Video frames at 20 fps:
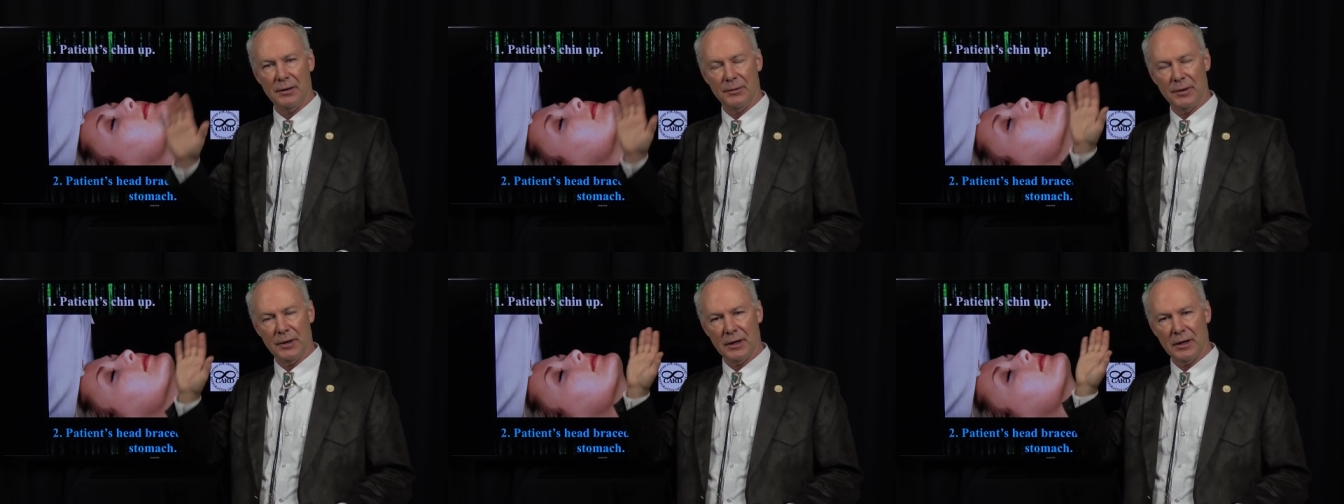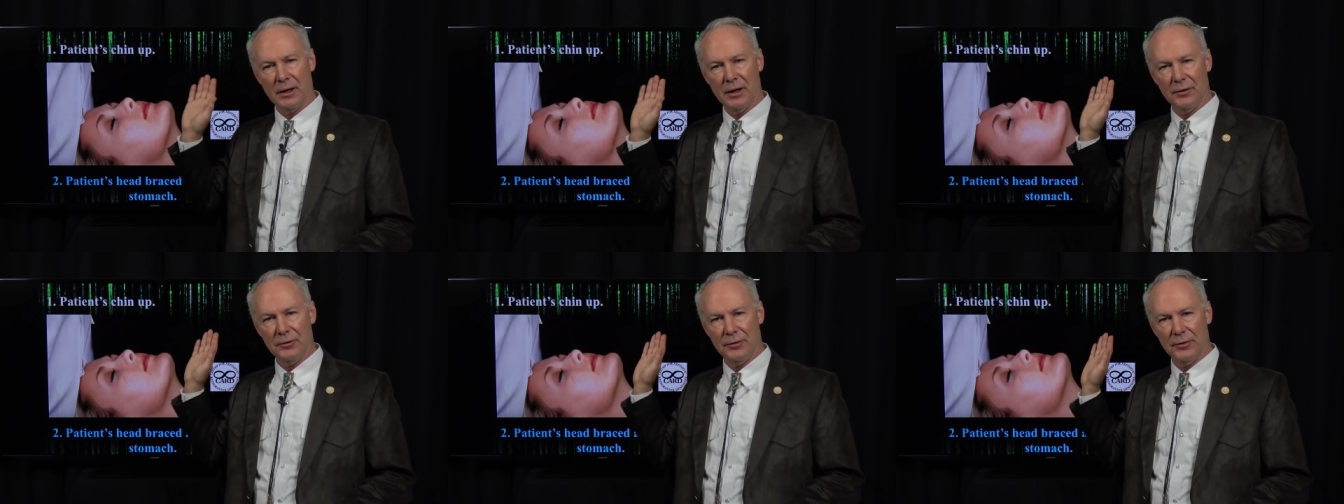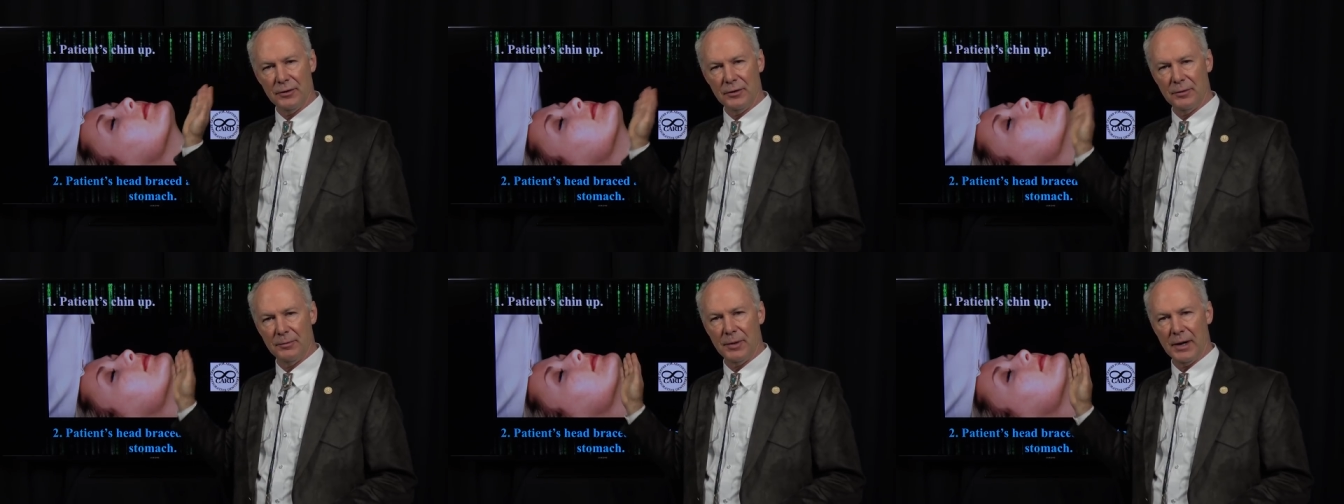And I'm going to go
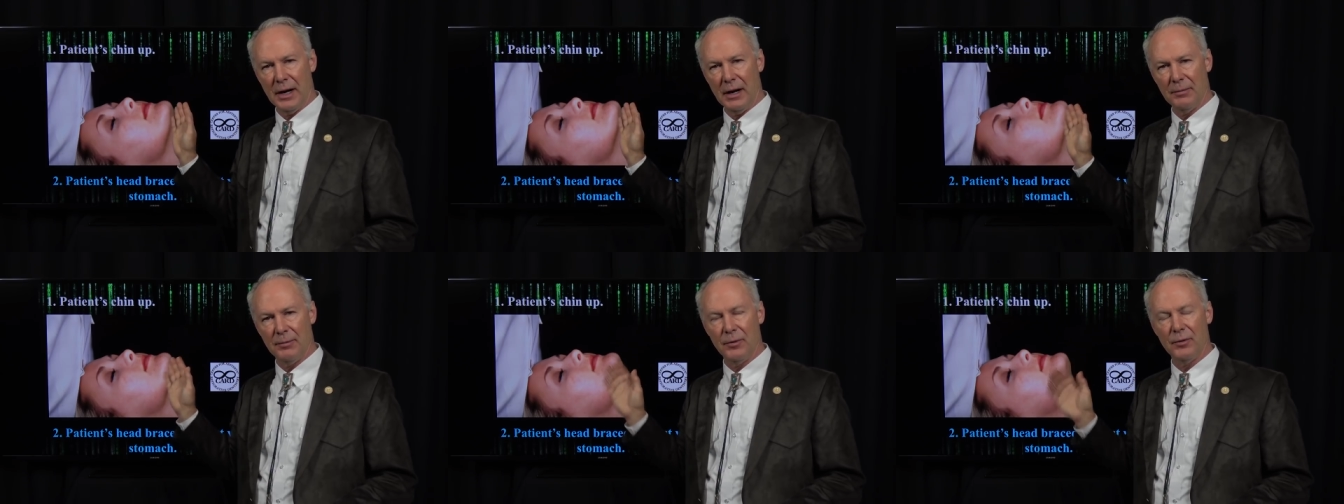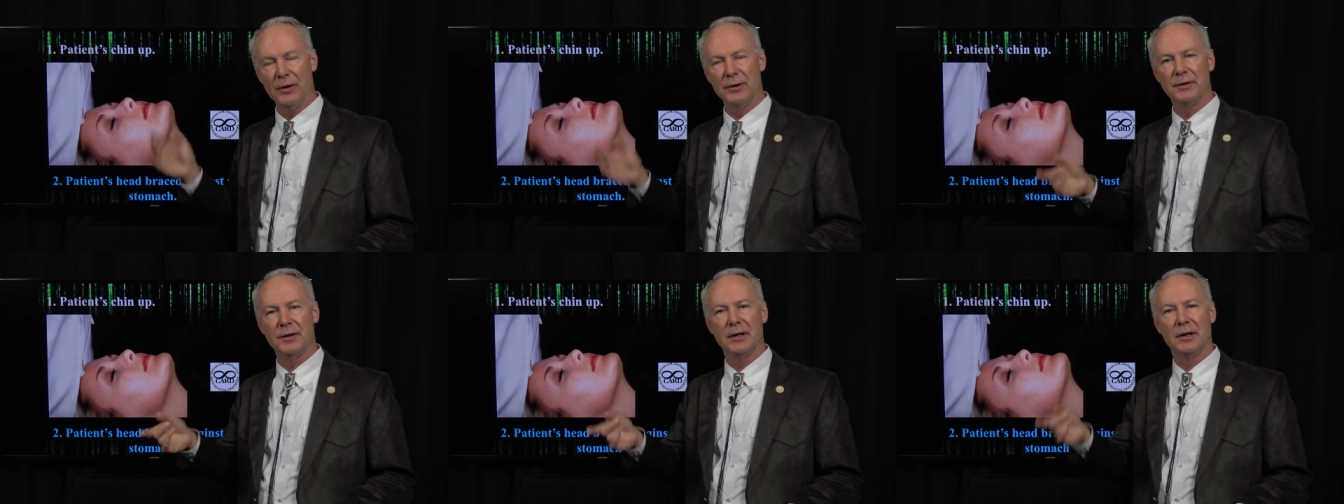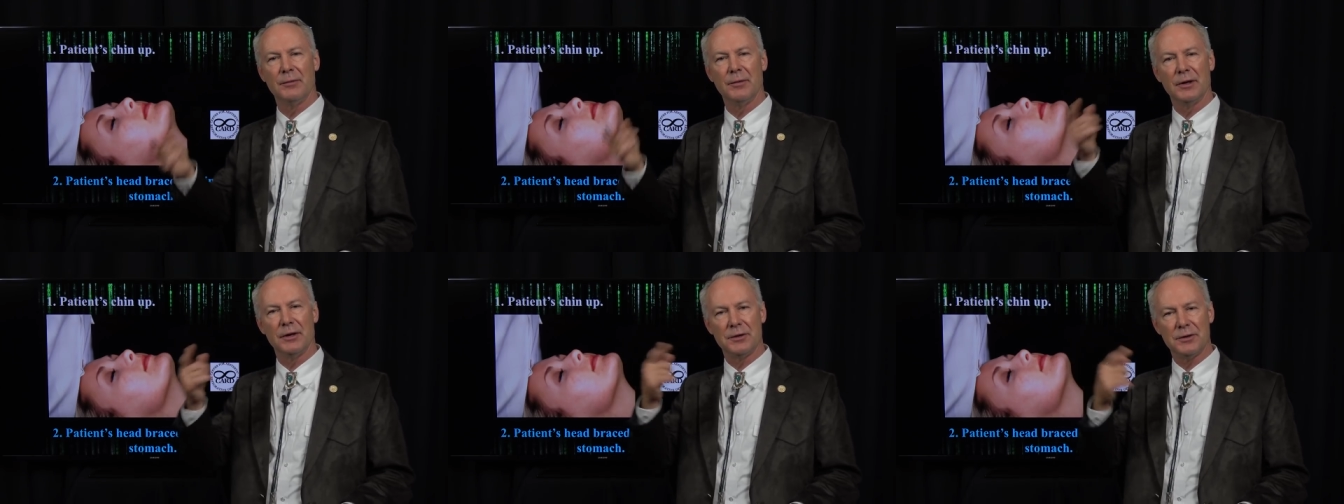through the PowerPoint, then
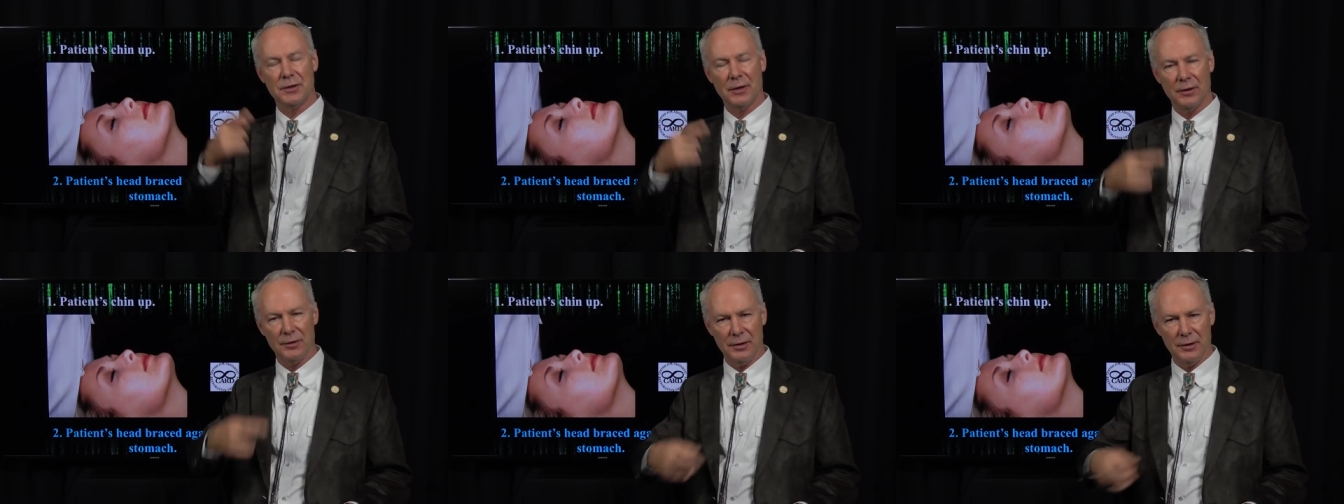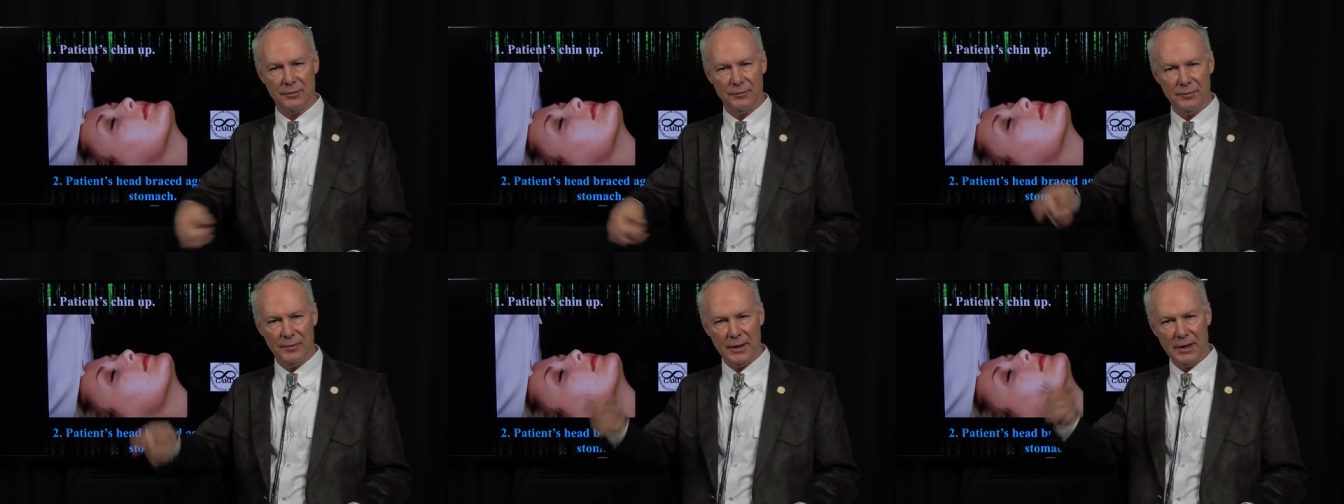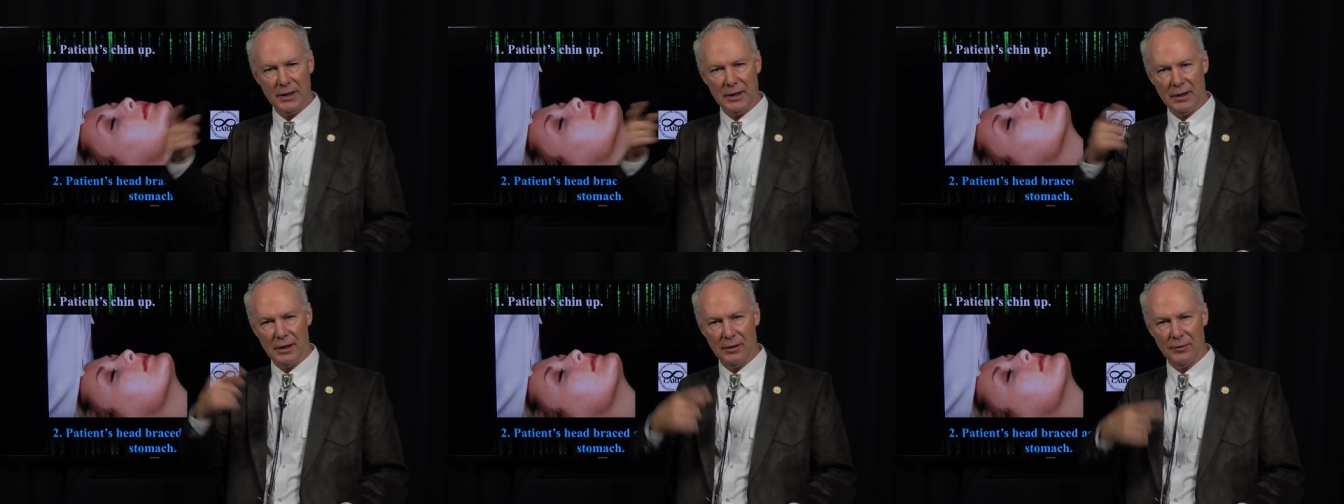I'm going to show you a
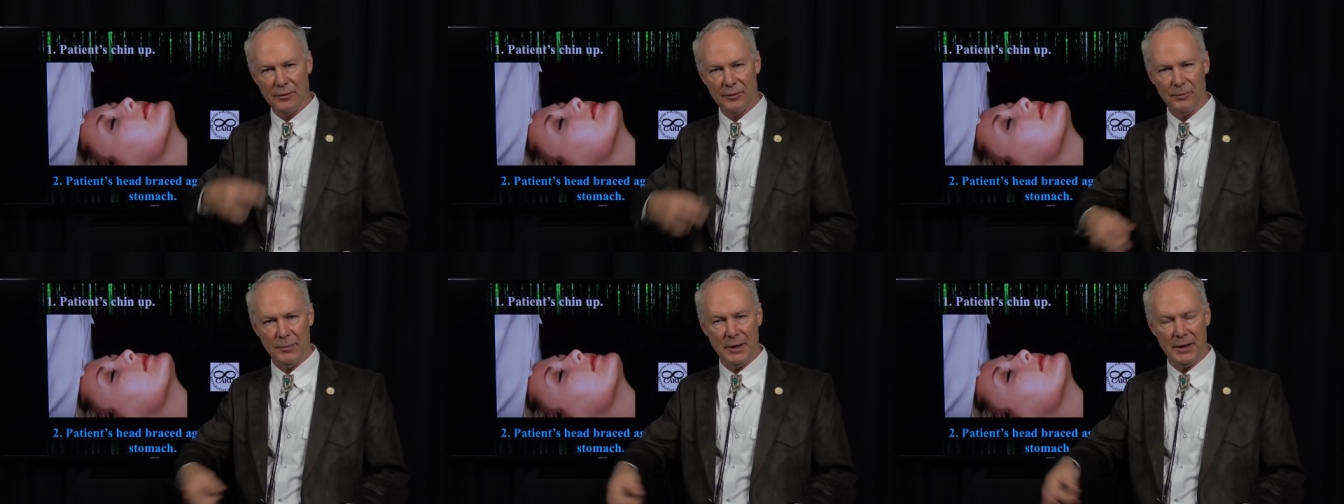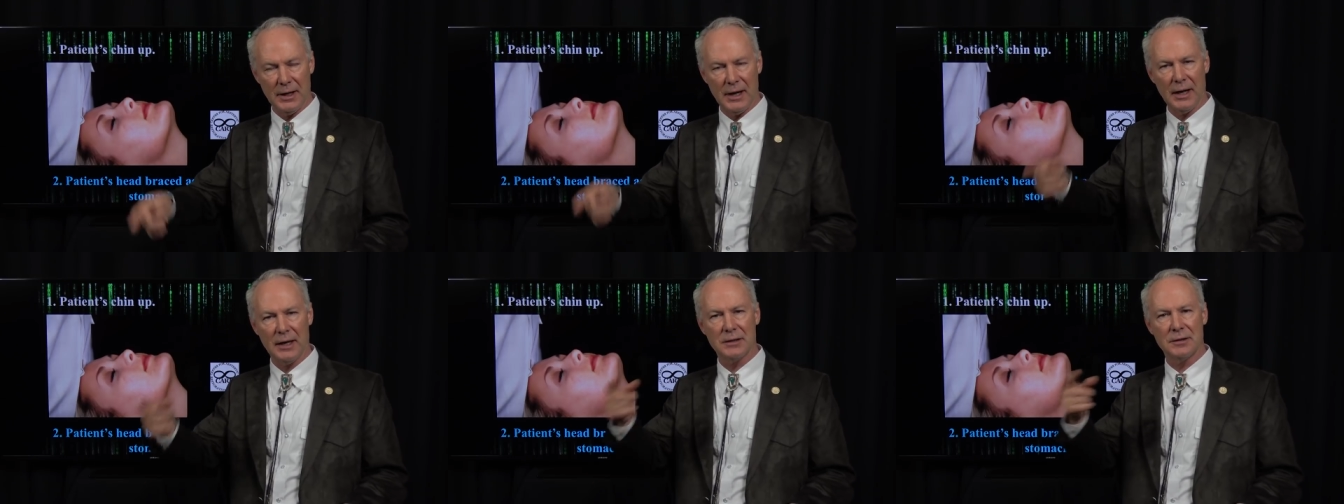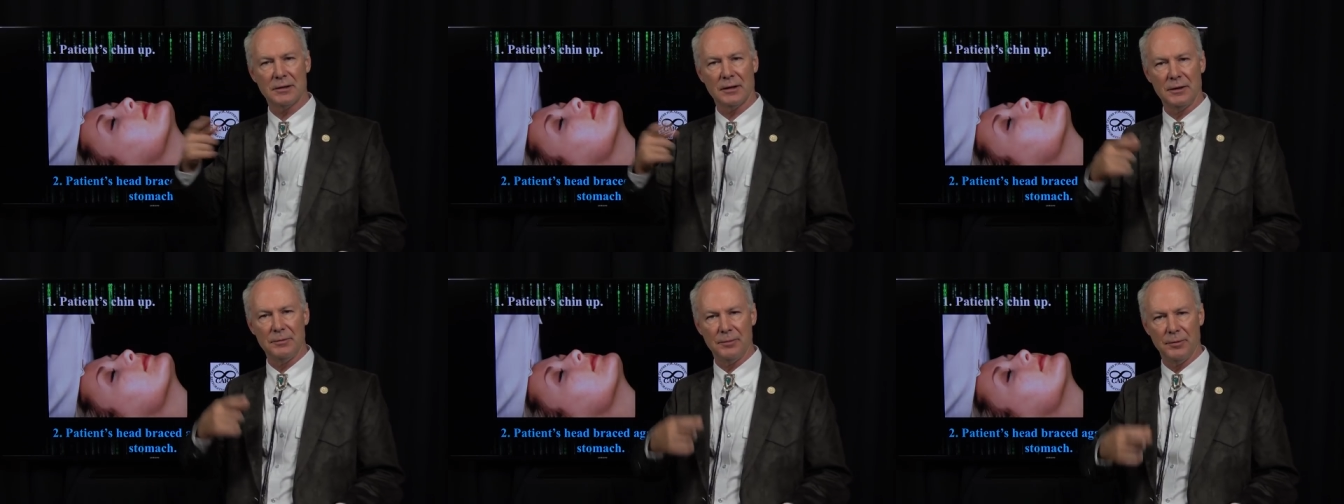video of me
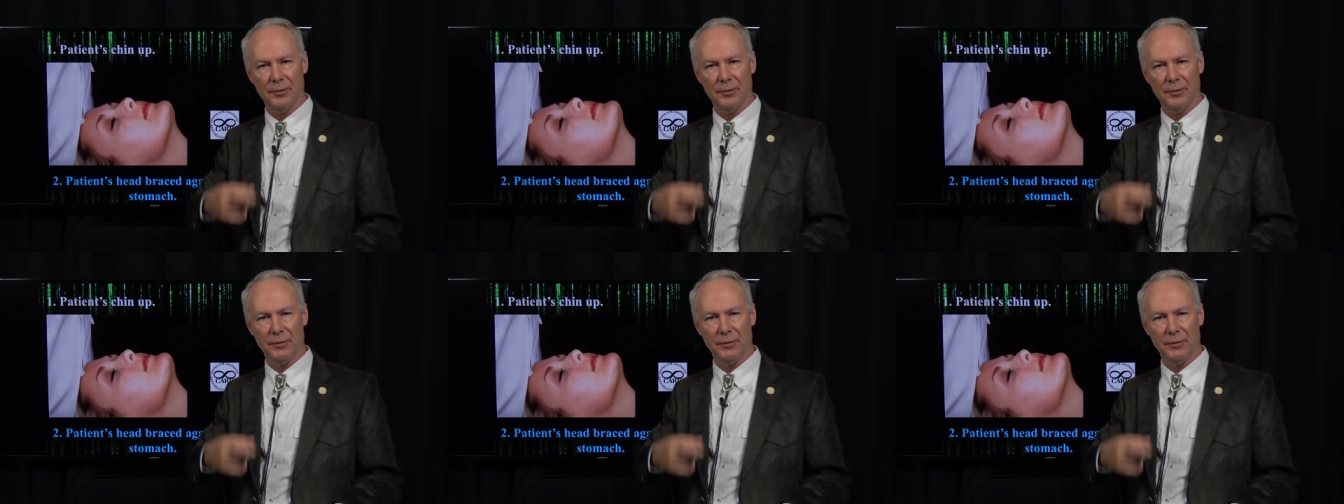actually